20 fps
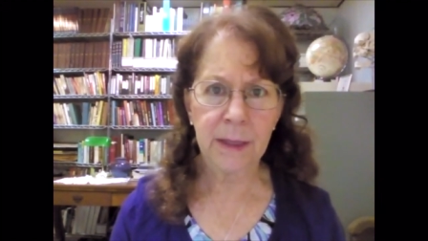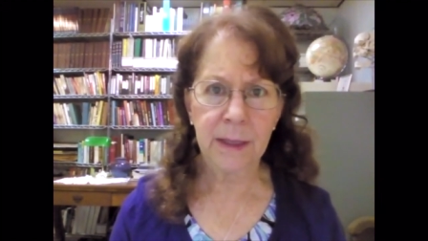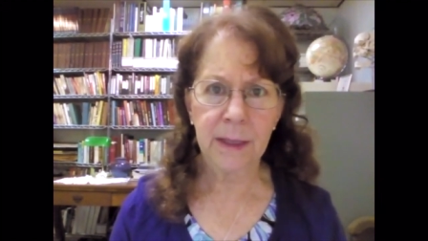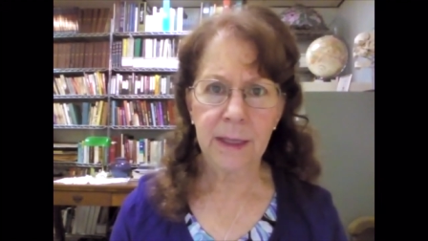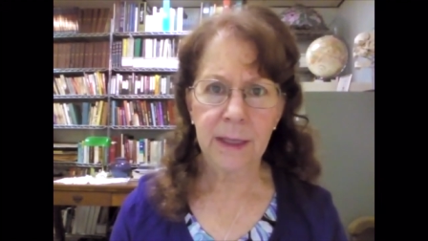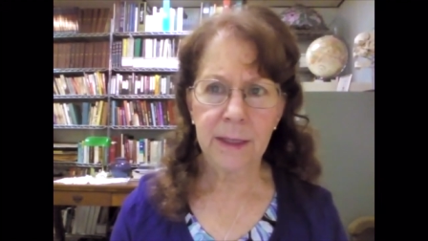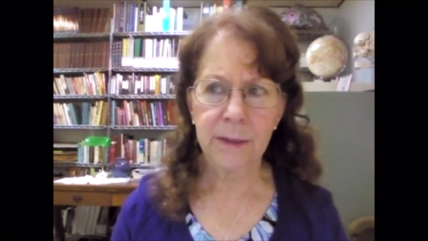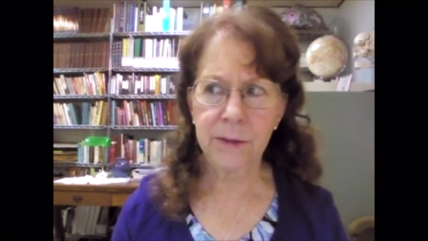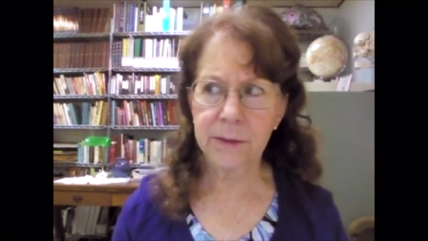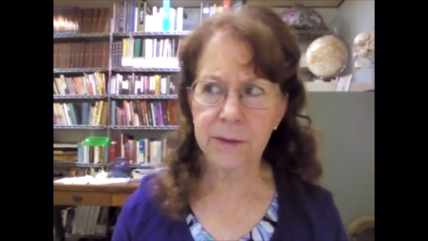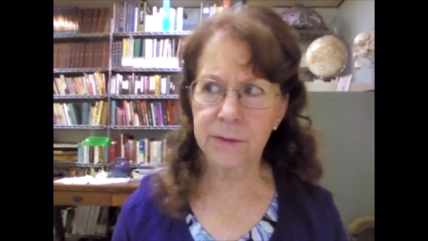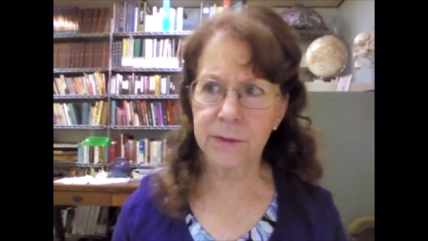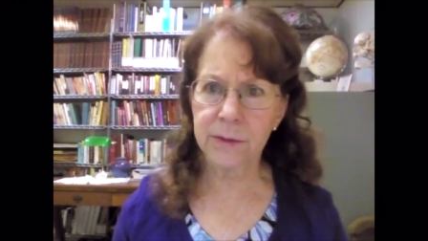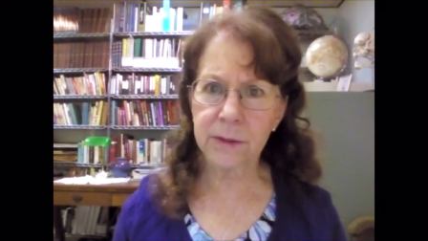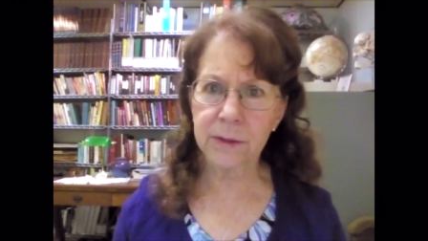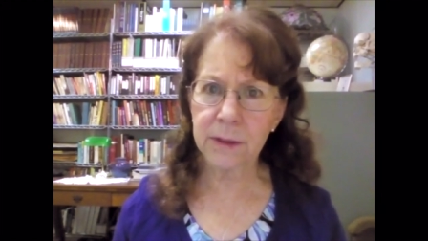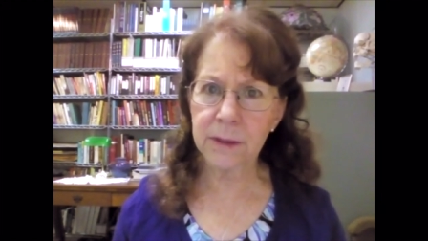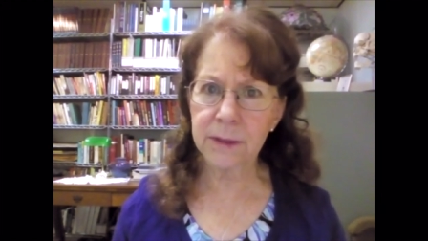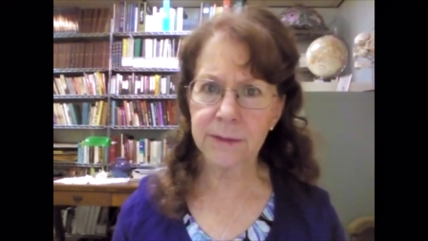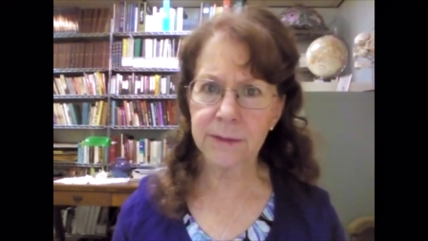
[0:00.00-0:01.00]
You can
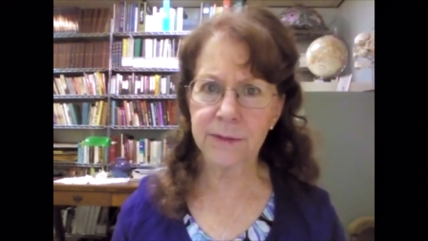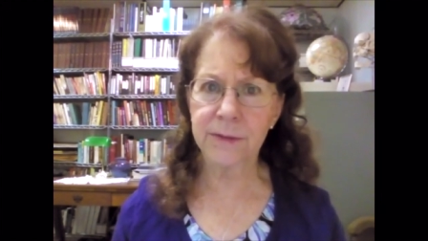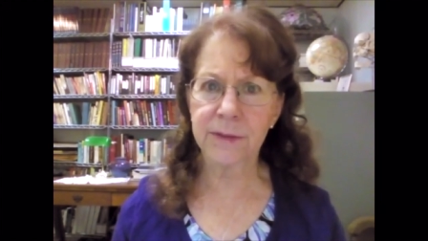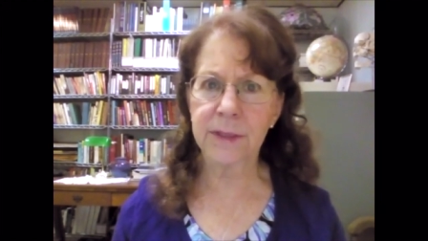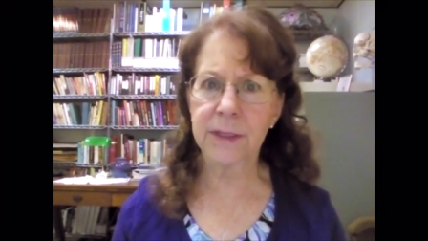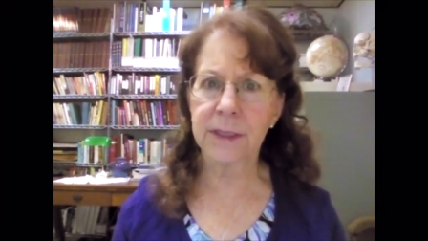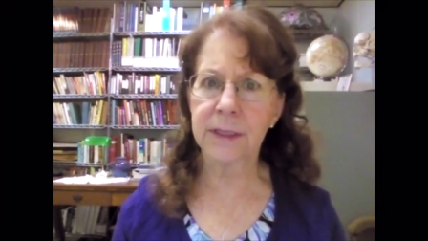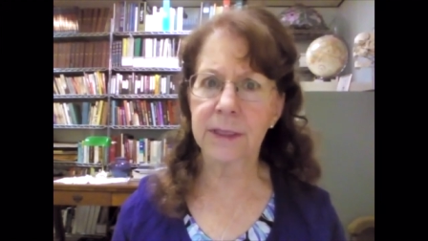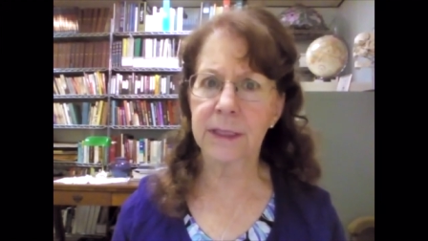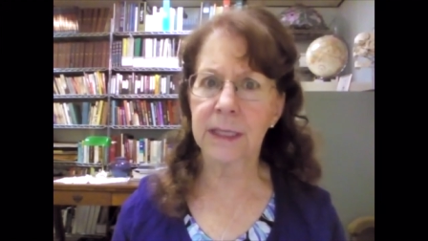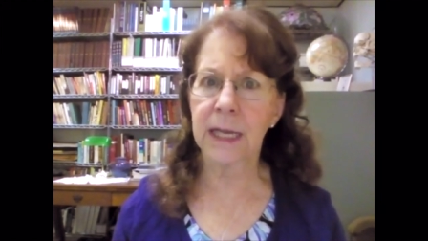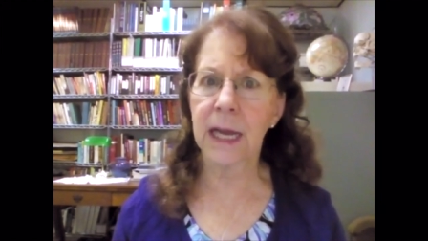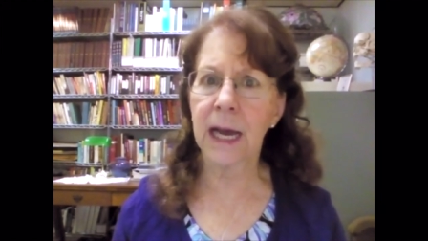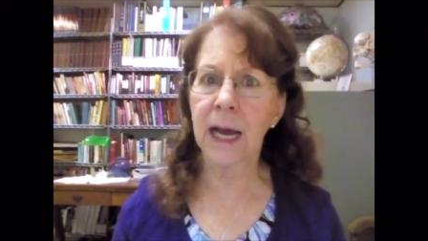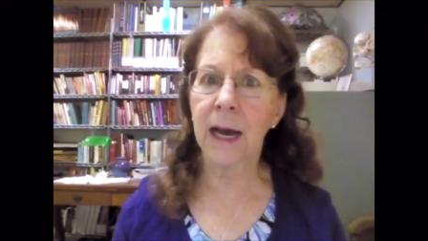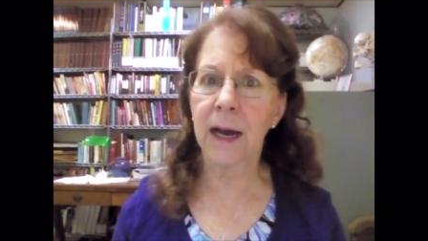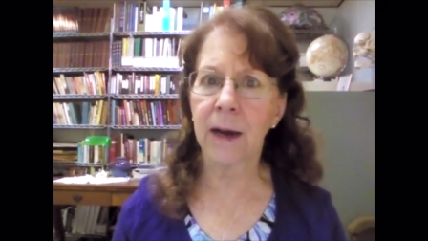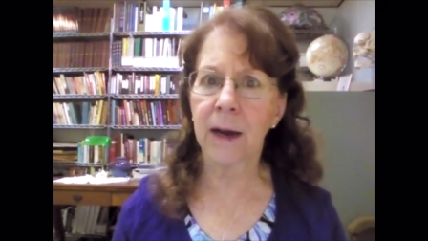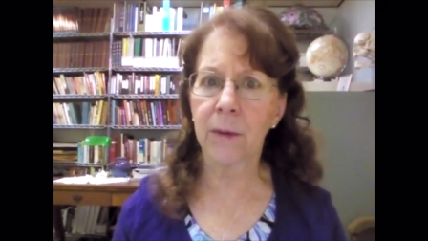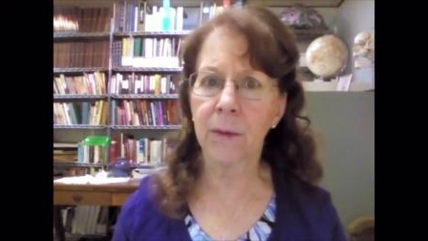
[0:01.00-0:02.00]
certainly see it
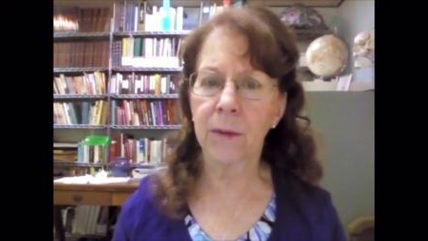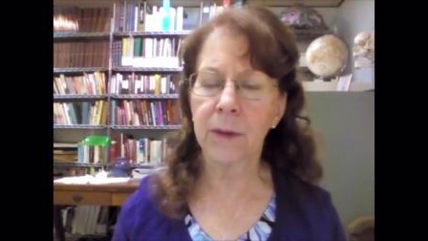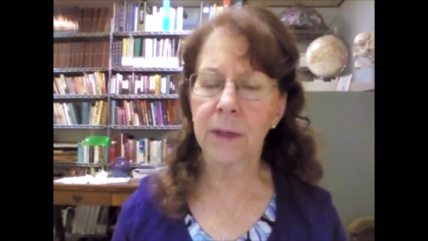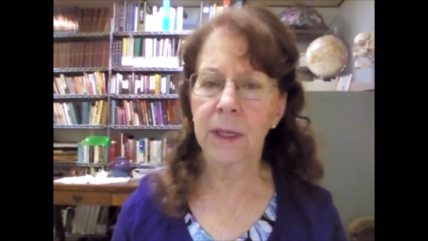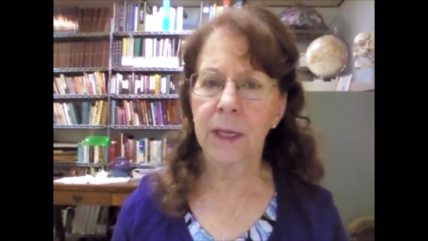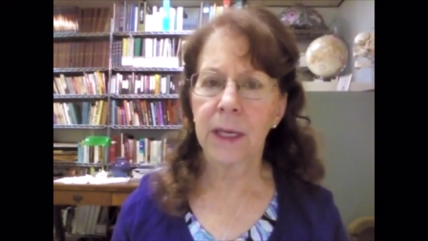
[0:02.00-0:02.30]
now.